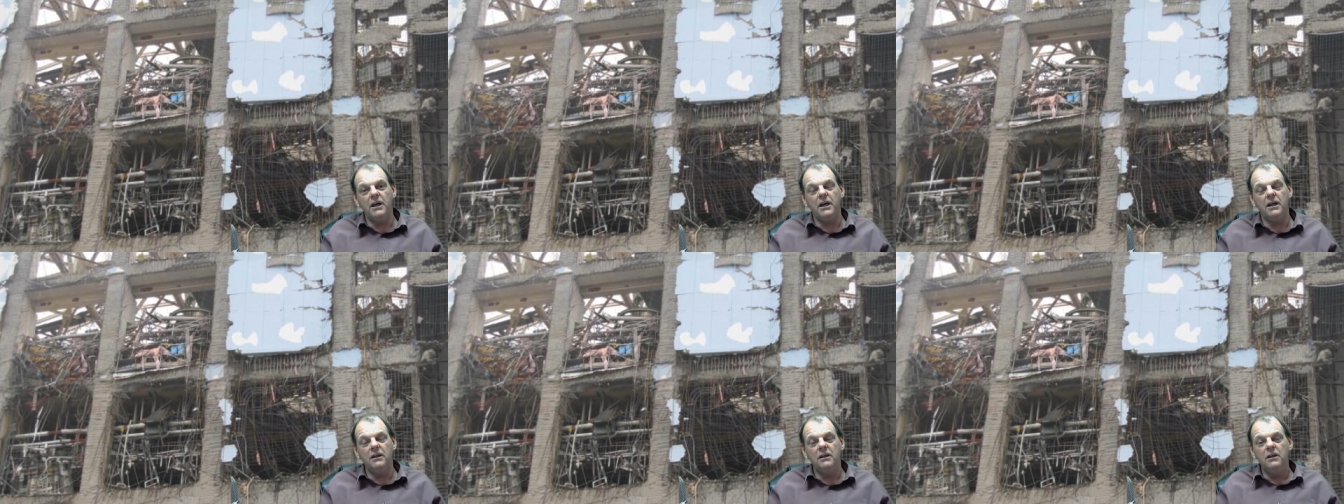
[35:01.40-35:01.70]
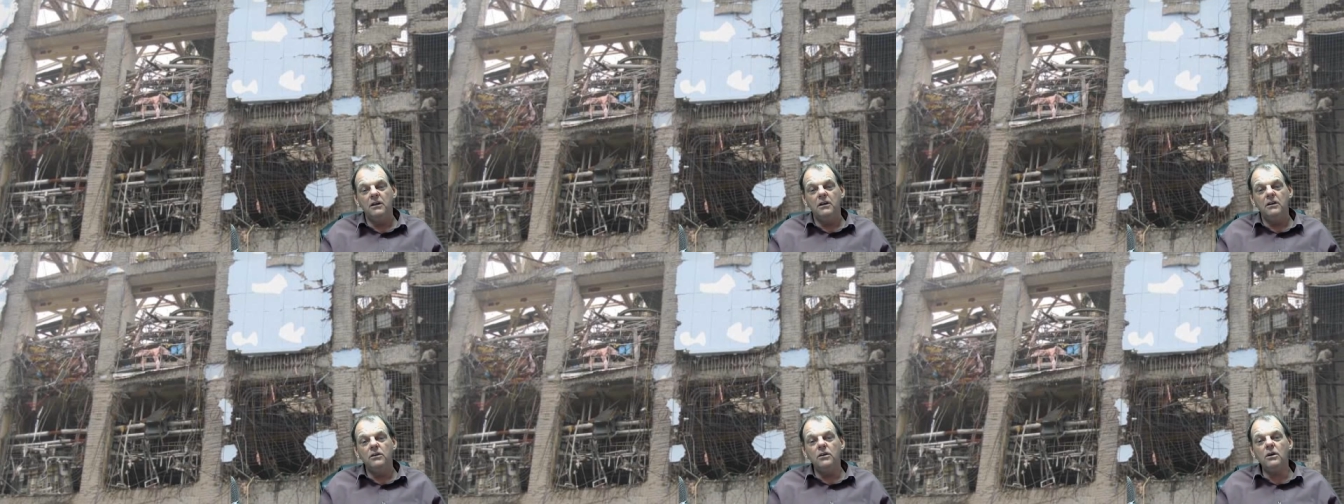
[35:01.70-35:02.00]
that?
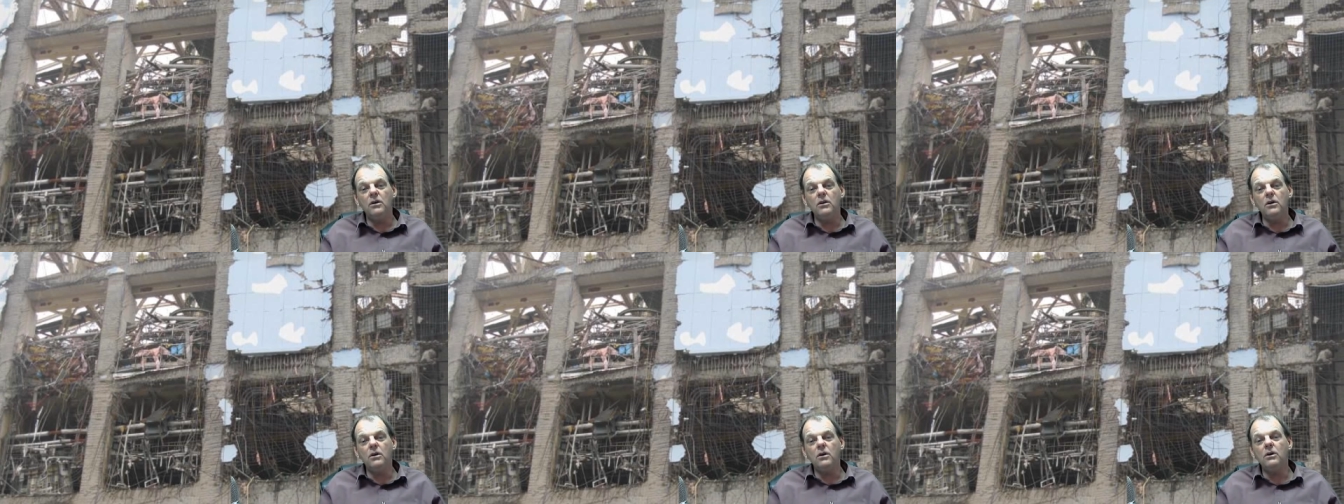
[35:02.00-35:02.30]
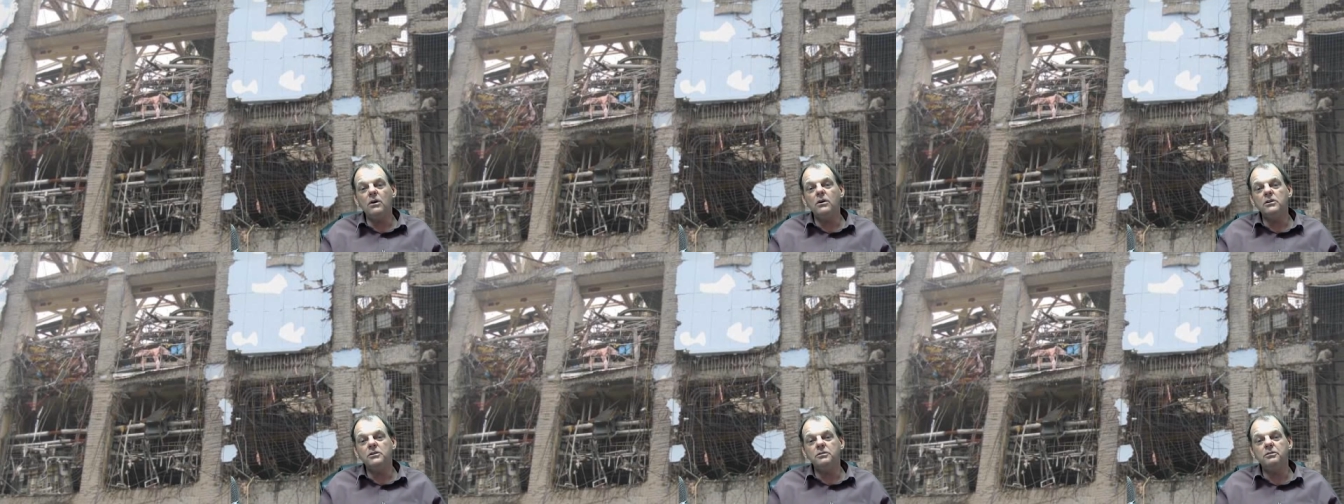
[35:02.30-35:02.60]
No,
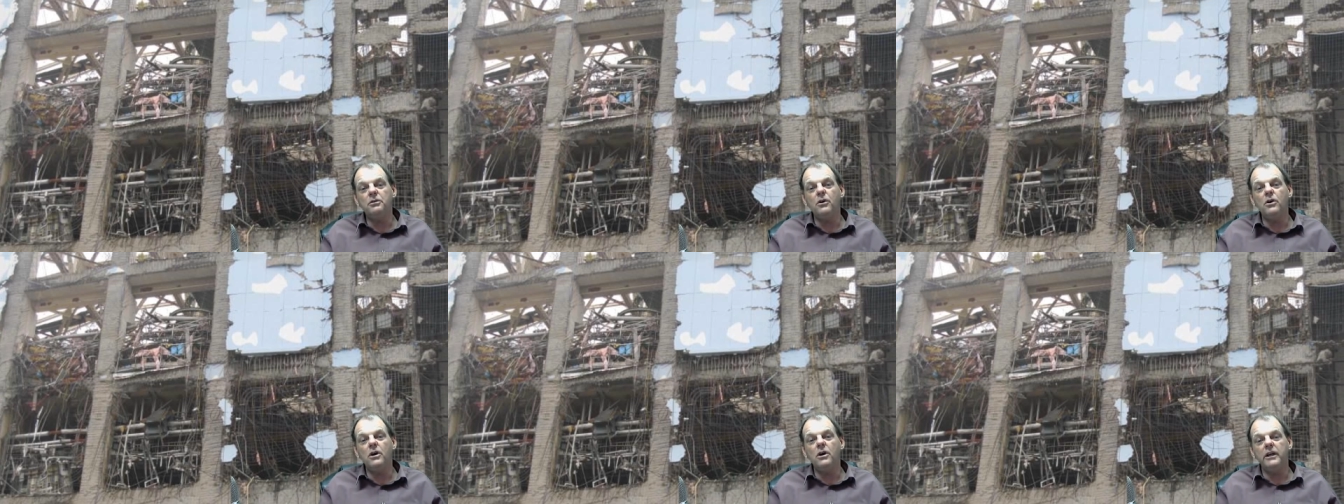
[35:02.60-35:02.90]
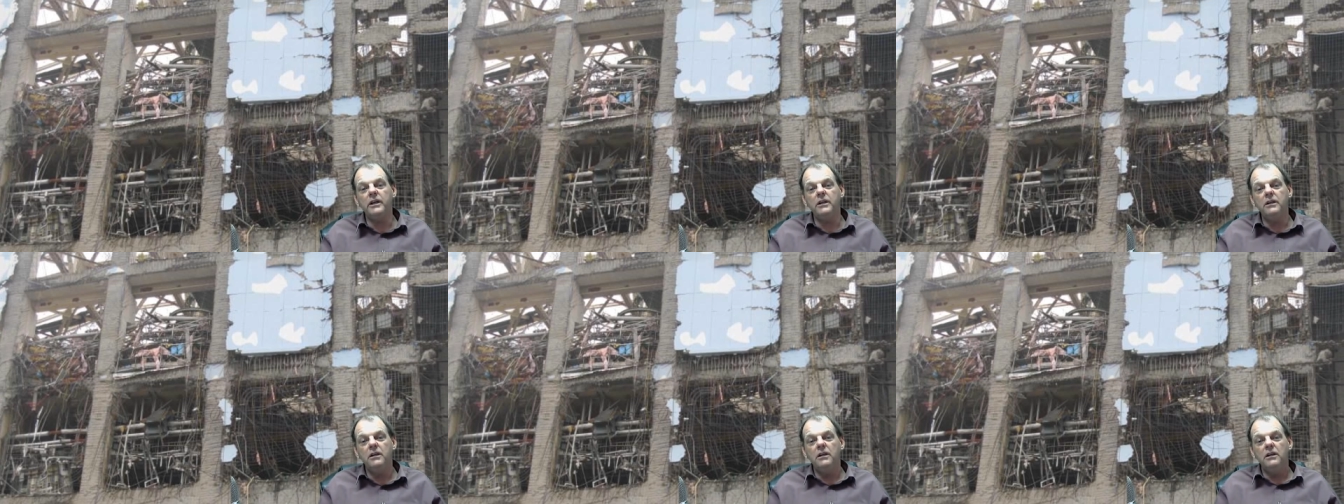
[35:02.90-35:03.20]
no, it's
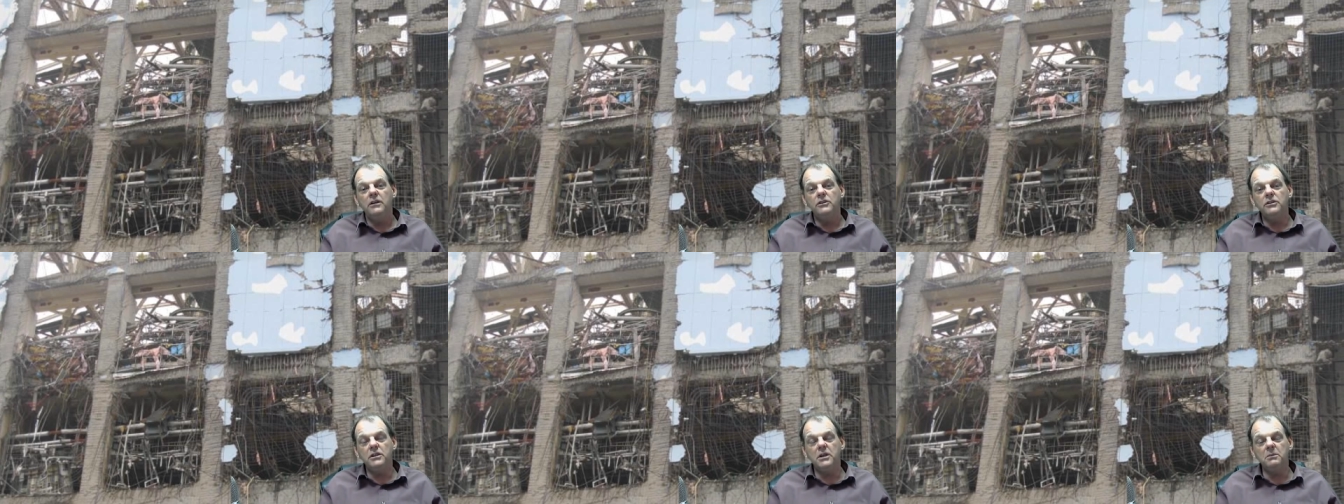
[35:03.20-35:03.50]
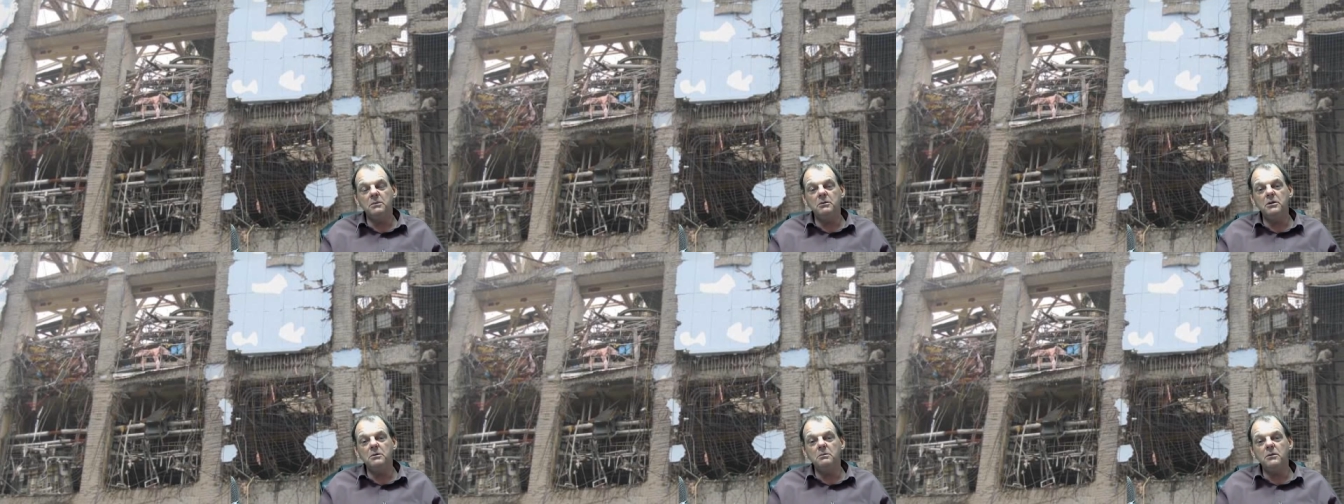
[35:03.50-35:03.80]
fine. Just
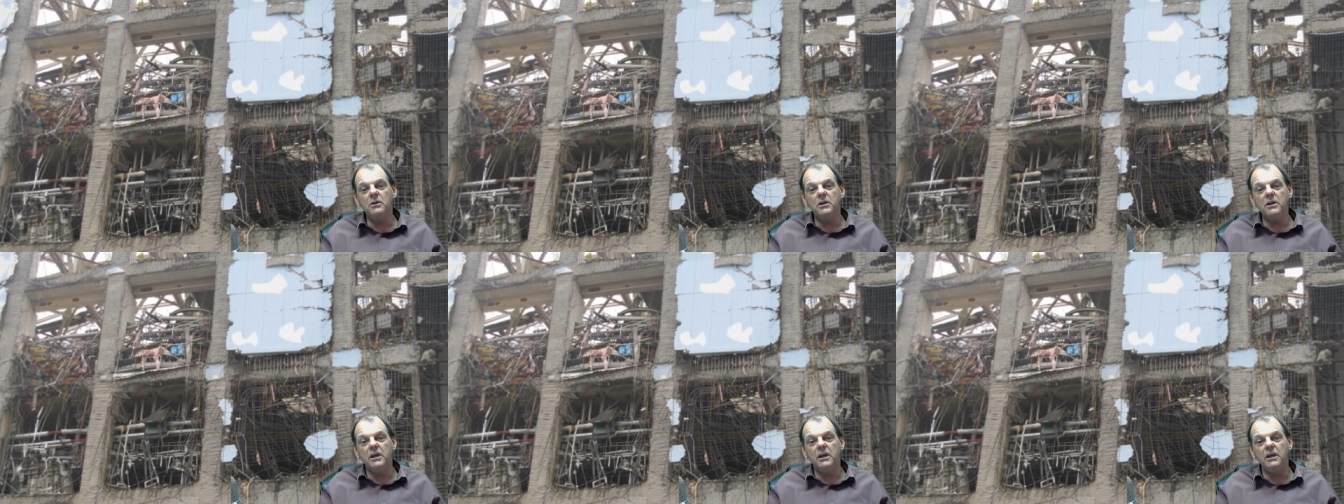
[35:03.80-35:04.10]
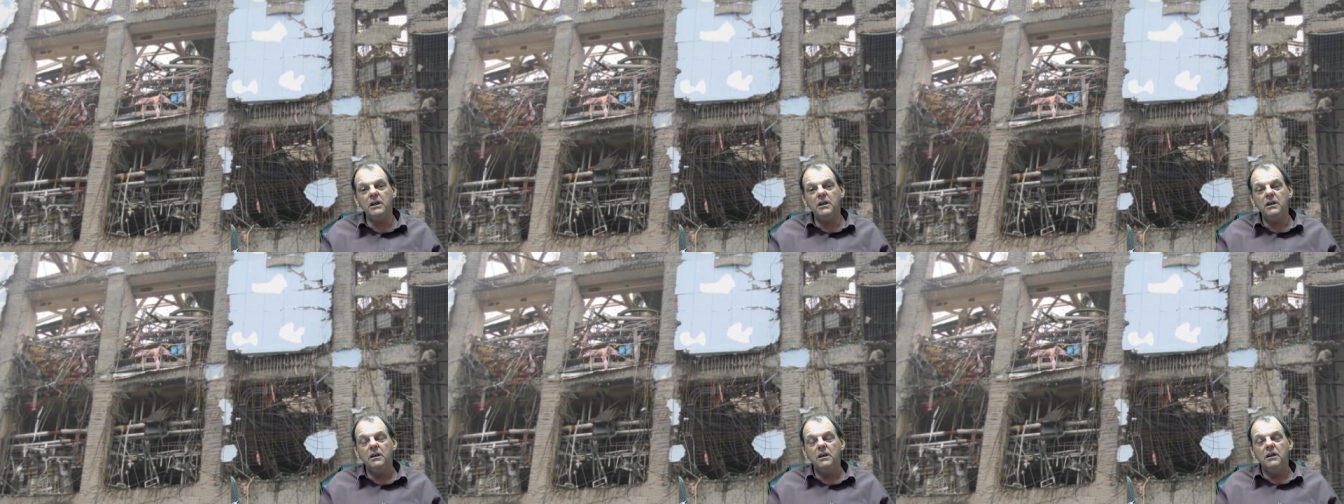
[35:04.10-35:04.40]
give me your
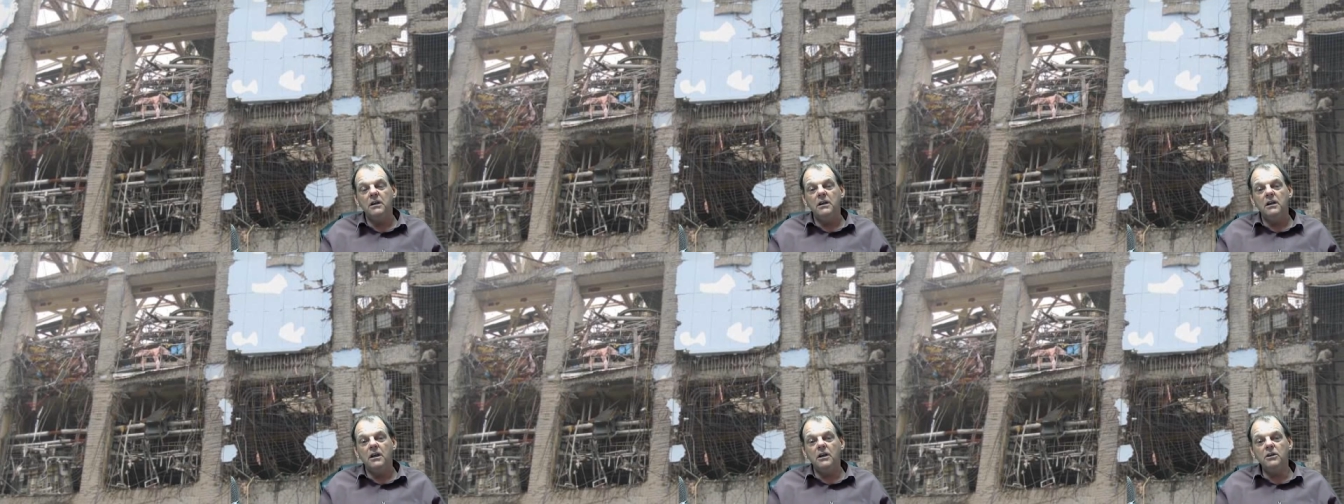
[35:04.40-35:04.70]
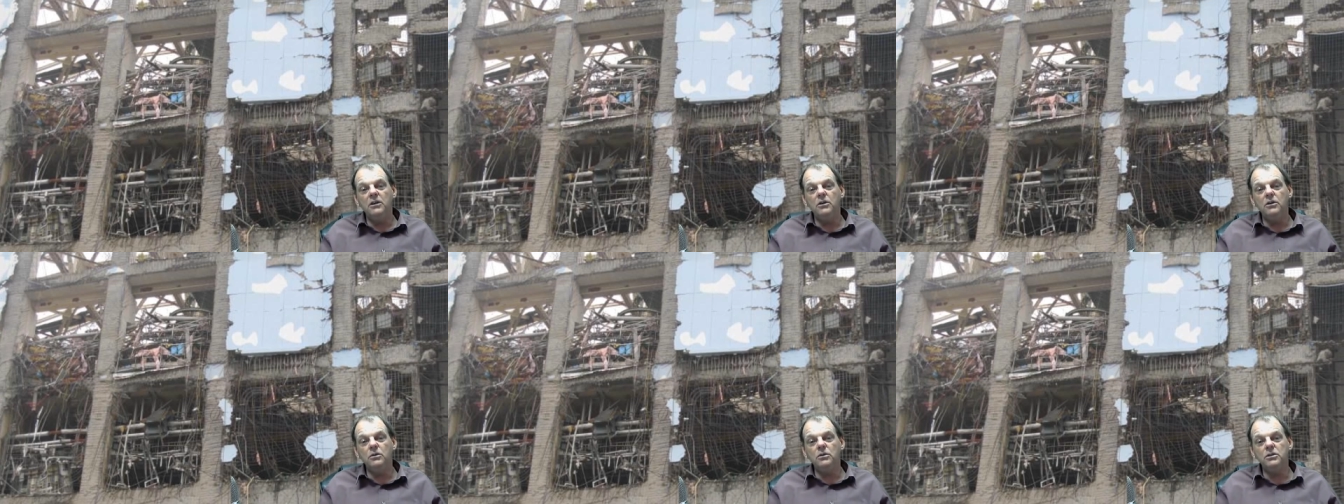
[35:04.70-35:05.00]
money
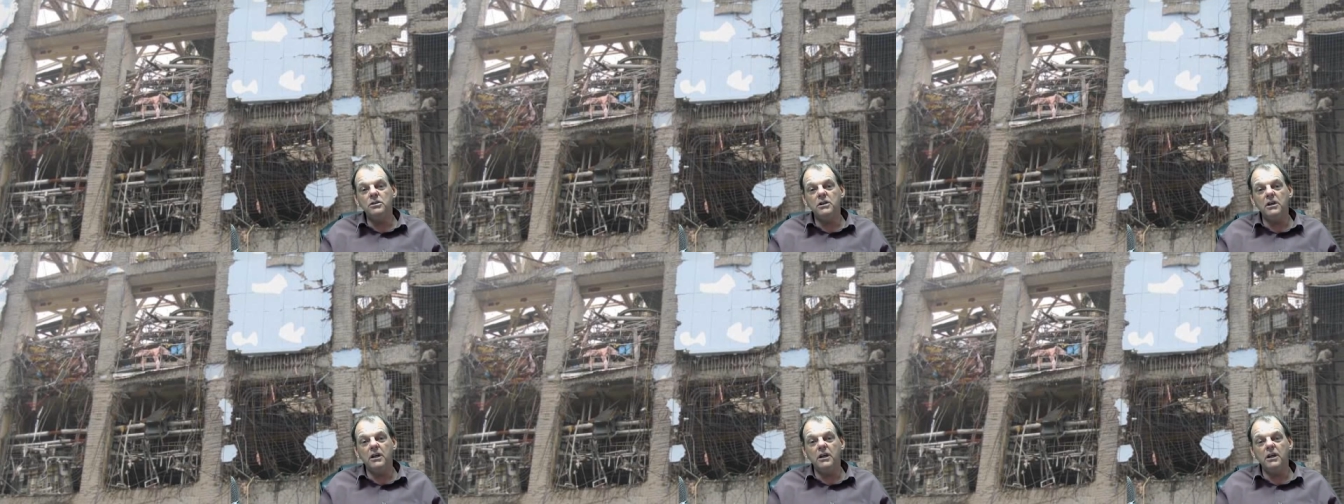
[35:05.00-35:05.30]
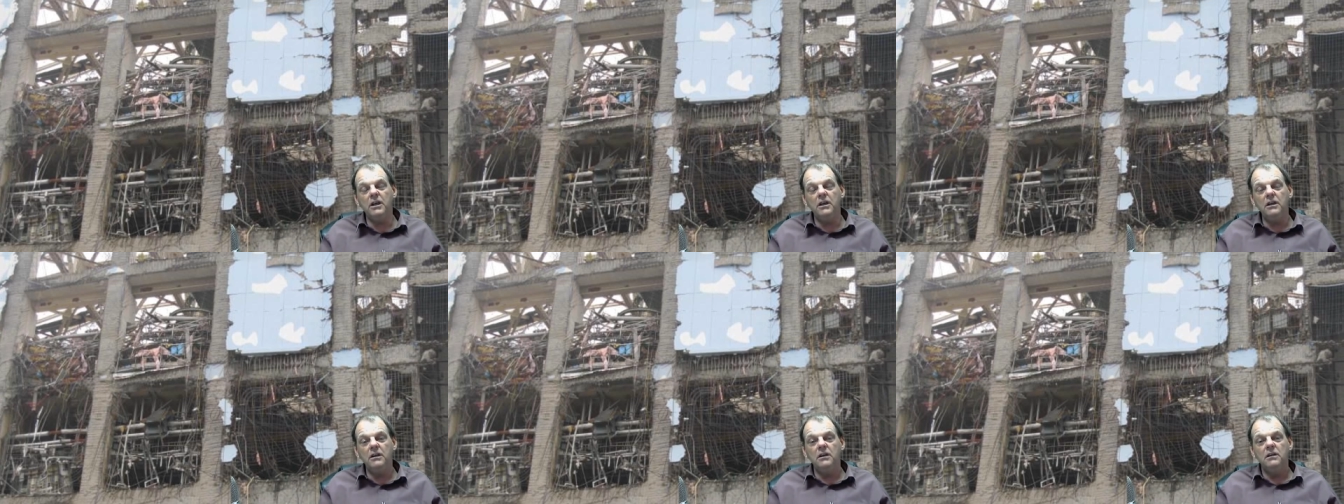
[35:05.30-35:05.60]
and you'll
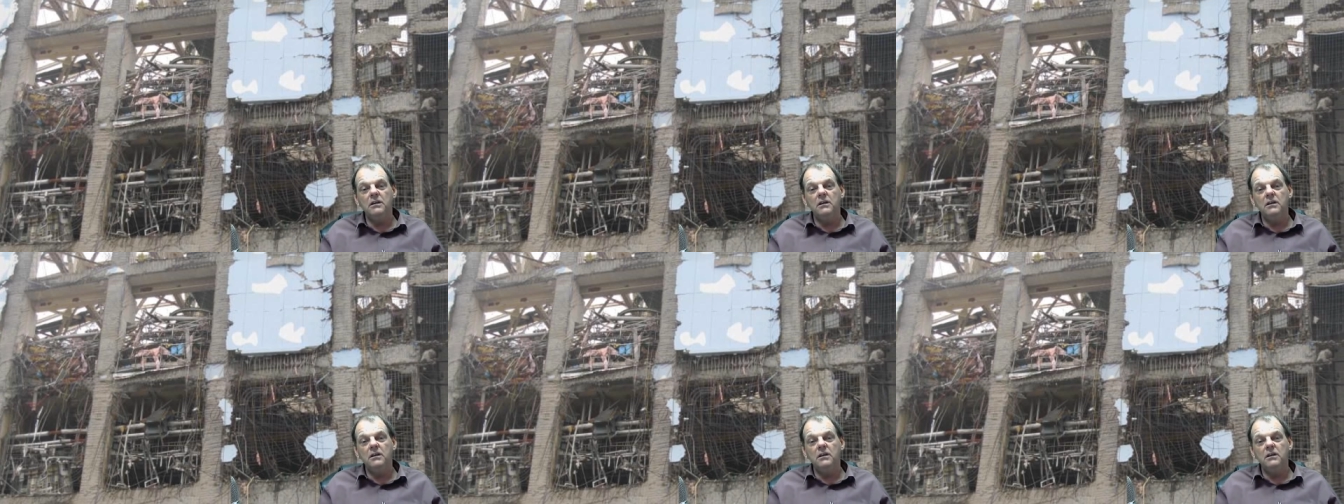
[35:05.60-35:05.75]
see.